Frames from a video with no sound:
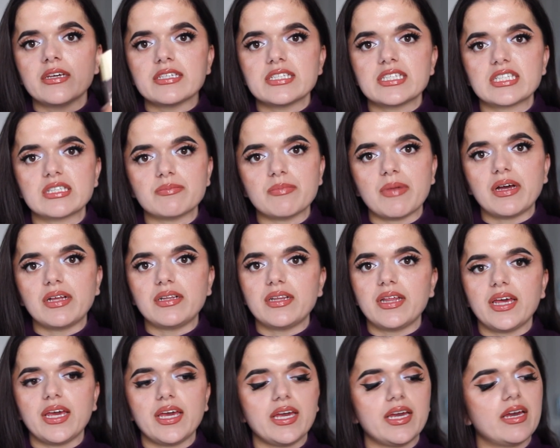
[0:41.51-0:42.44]

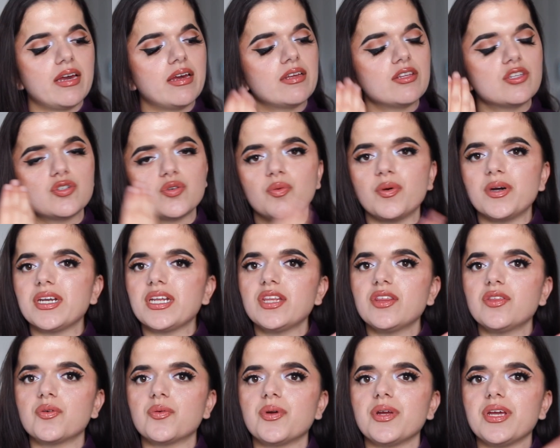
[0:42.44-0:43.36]
smelling
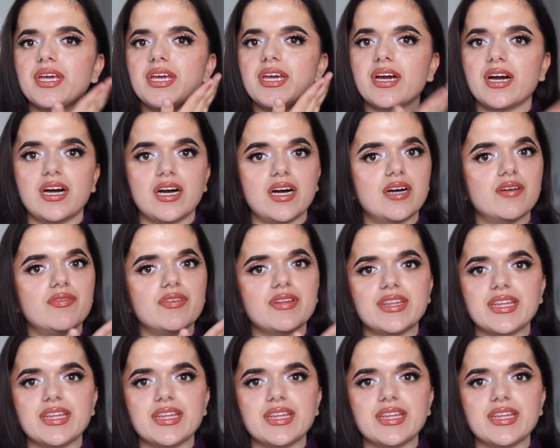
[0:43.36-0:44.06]
23 of